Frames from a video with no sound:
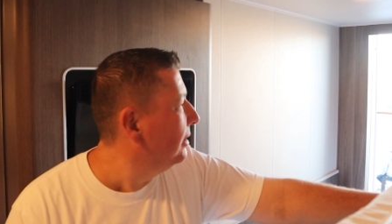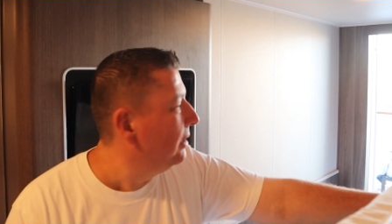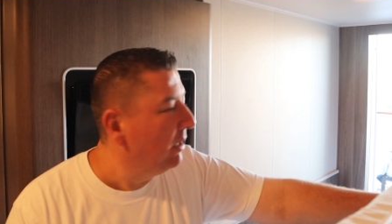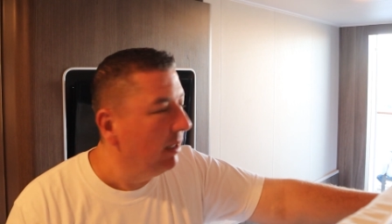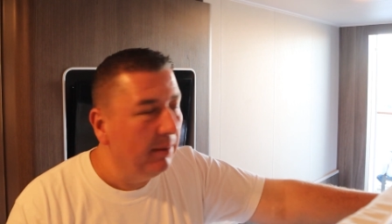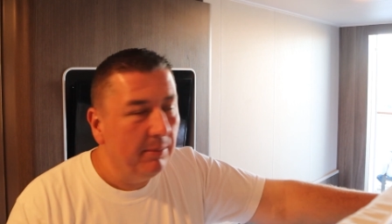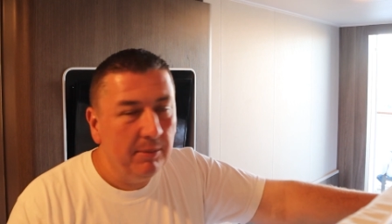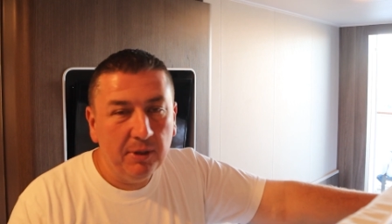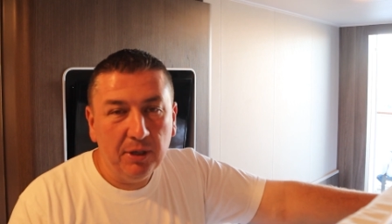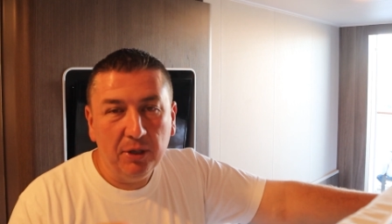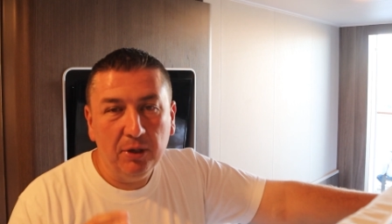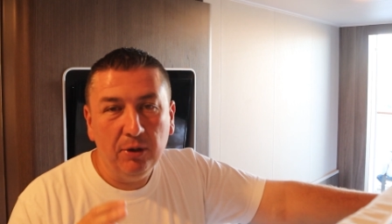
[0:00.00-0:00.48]

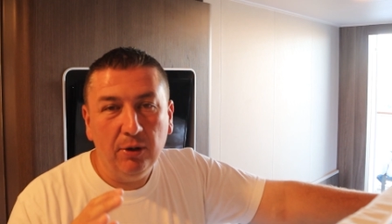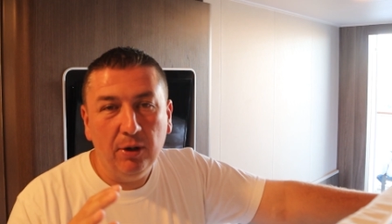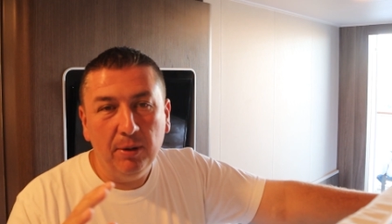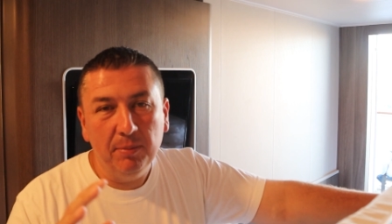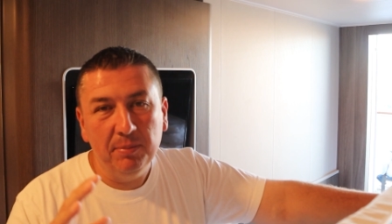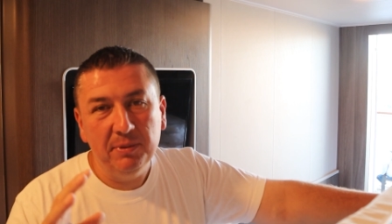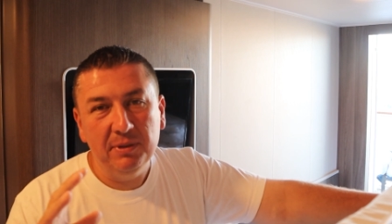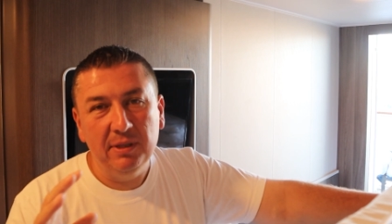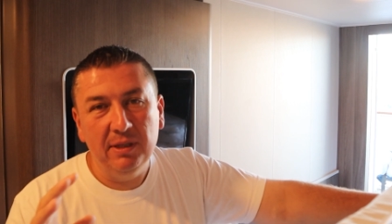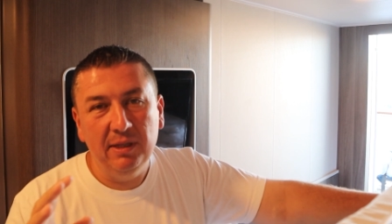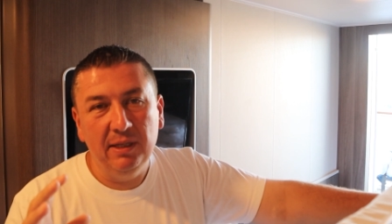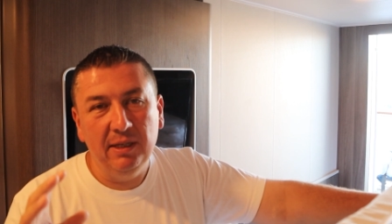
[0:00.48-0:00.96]
I'm gonna go
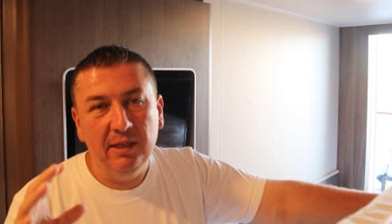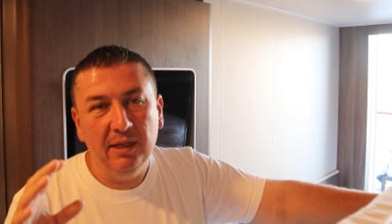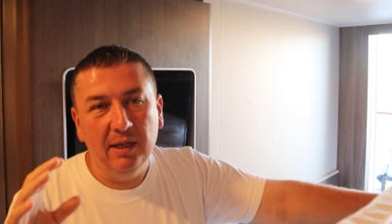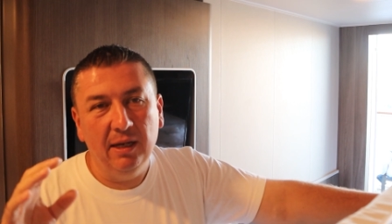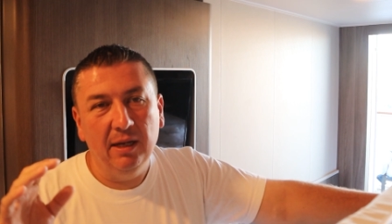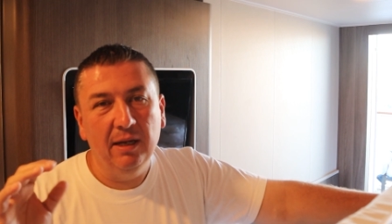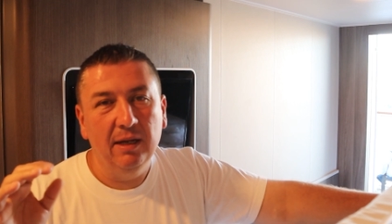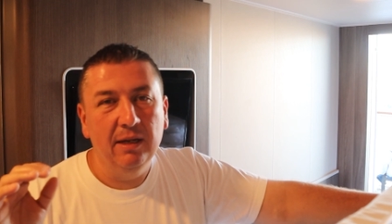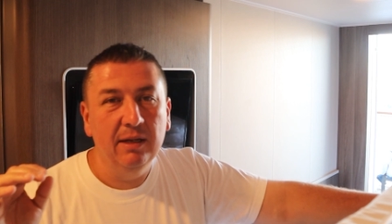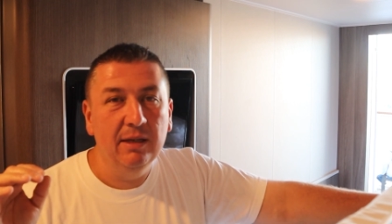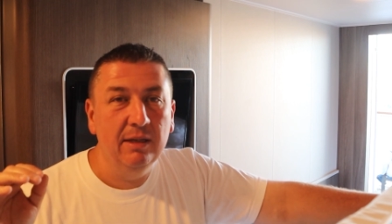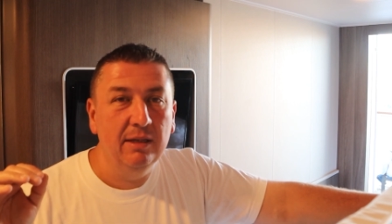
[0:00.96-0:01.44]
up to
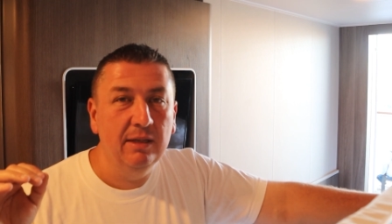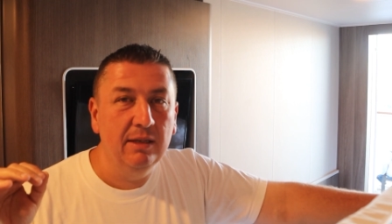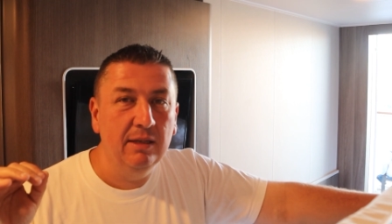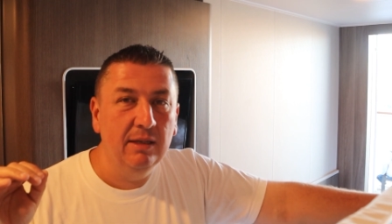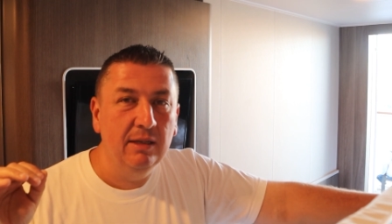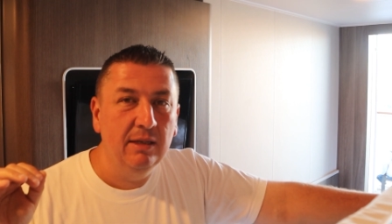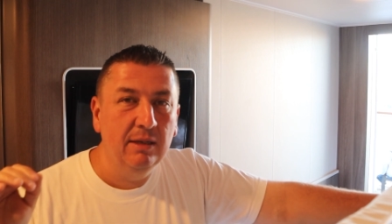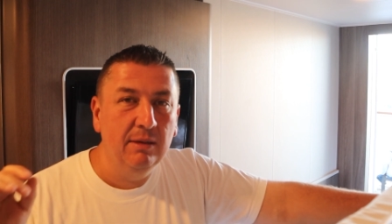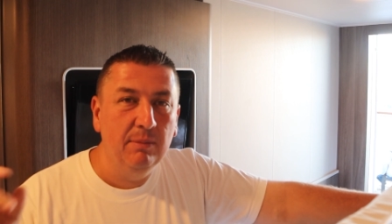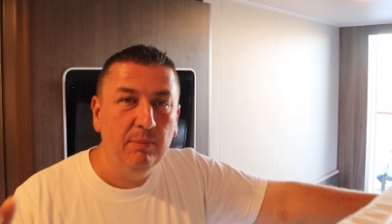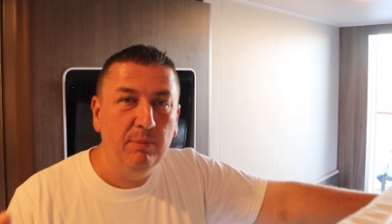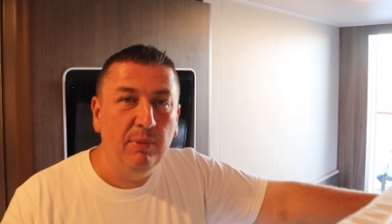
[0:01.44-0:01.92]
the
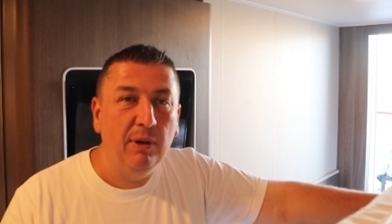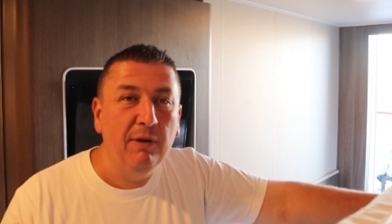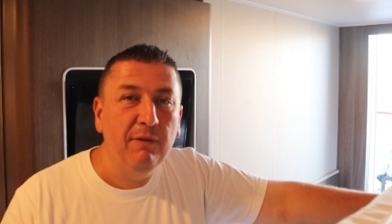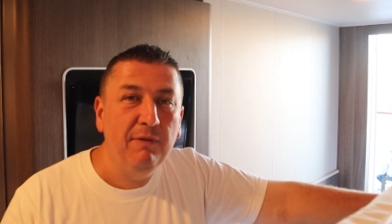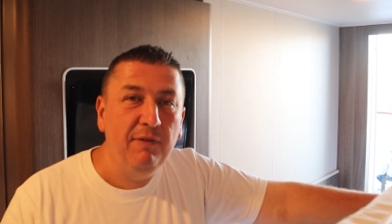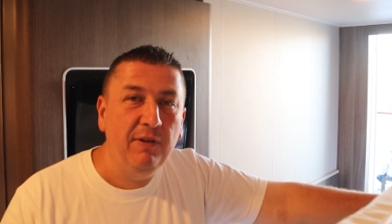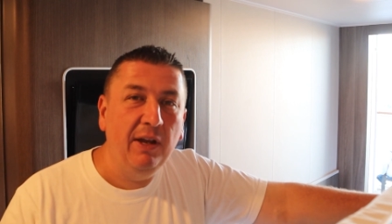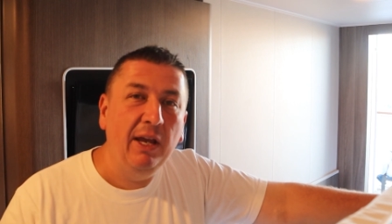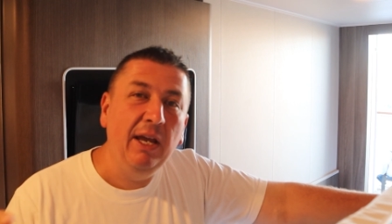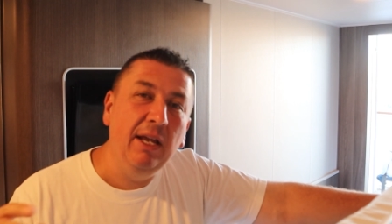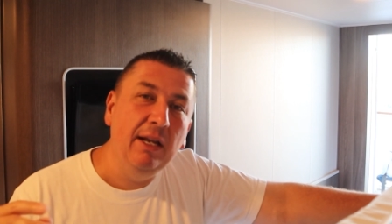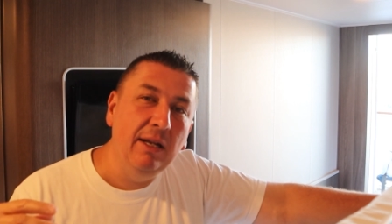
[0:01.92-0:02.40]

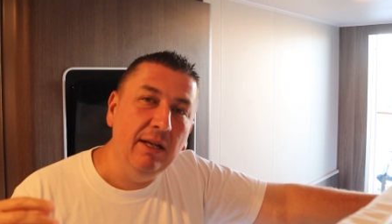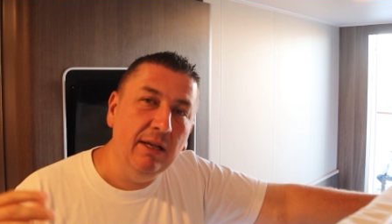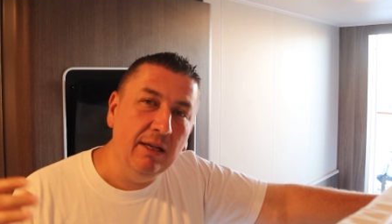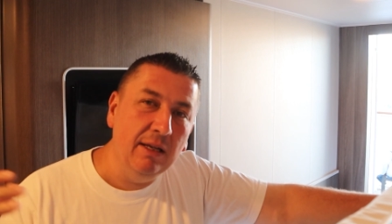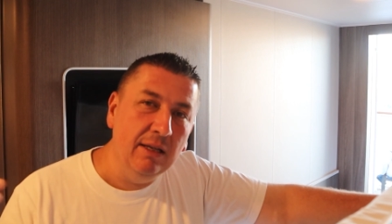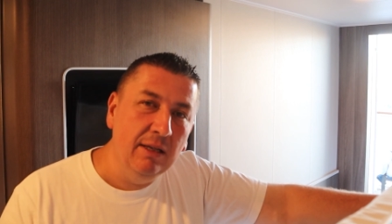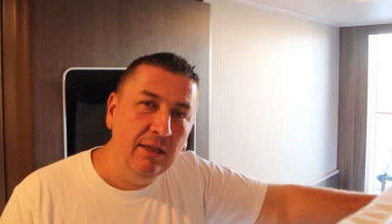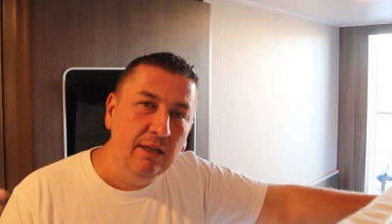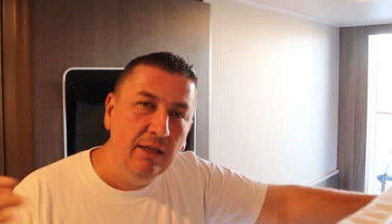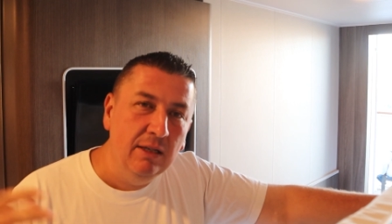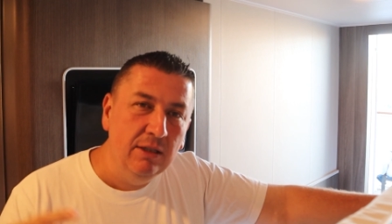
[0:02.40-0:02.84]
buffet to